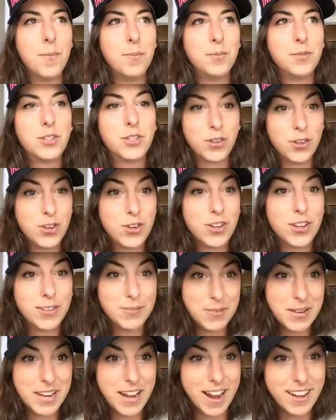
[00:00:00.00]
so you can
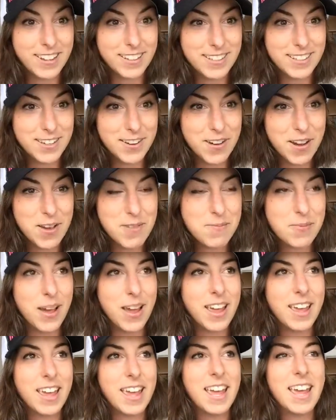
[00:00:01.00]
be guided to it.
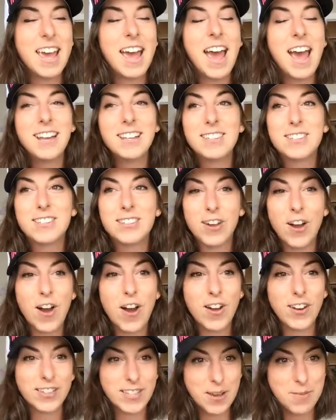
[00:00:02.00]
But it has
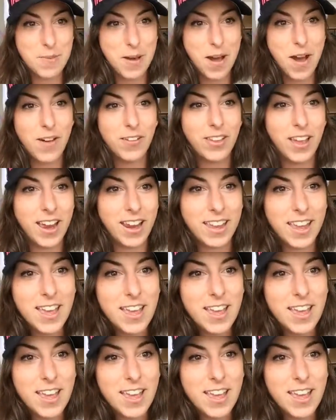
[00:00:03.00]
songs about like